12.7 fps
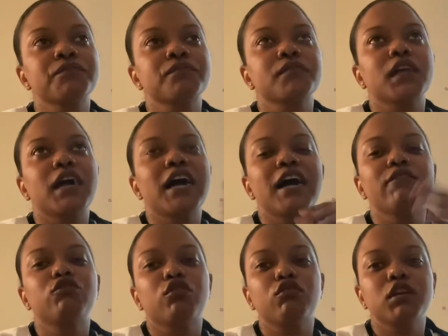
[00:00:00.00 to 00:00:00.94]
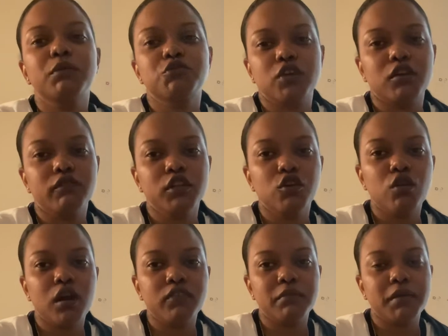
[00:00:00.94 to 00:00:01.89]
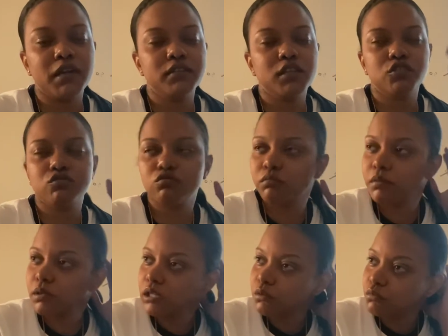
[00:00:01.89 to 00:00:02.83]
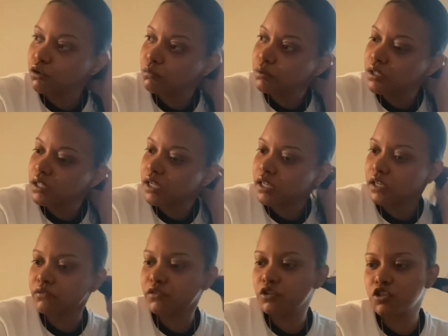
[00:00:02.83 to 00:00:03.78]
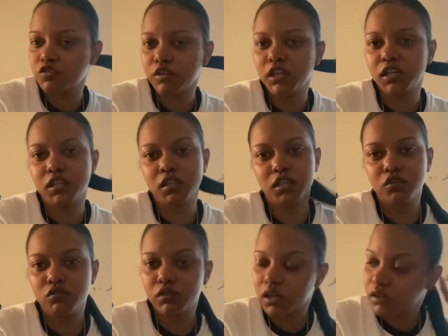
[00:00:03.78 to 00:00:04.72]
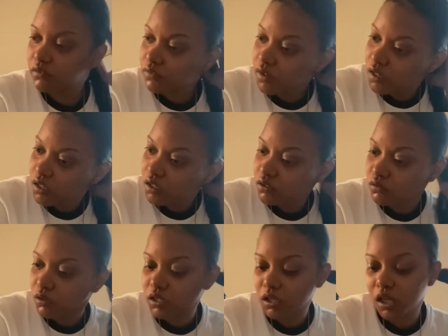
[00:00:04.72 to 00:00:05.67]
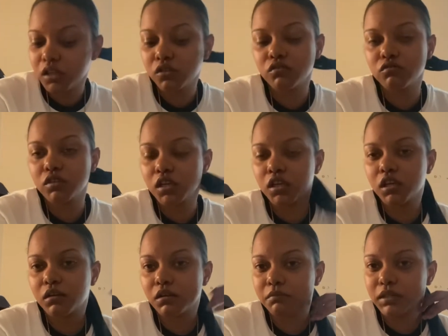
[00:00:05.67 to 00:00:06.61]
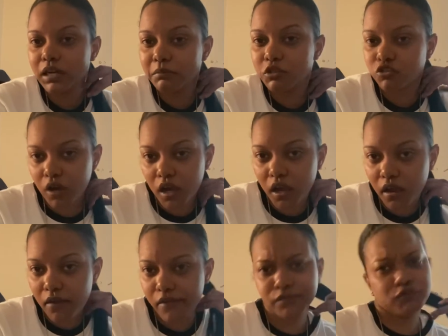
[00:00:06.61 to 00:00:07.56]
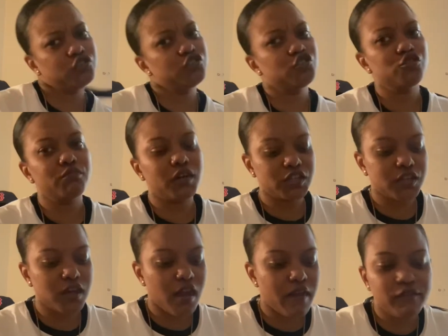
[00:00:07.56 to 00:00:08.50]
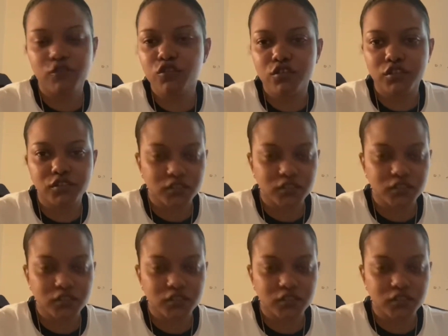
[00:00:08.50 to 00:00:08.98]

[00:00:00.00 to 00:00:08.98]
I have grown up, so I don't really go after bisexual women anymore. But like, if you're straight and I think you kind of fine, or I like you, yeah, I'm a try, shoot my shot, of course.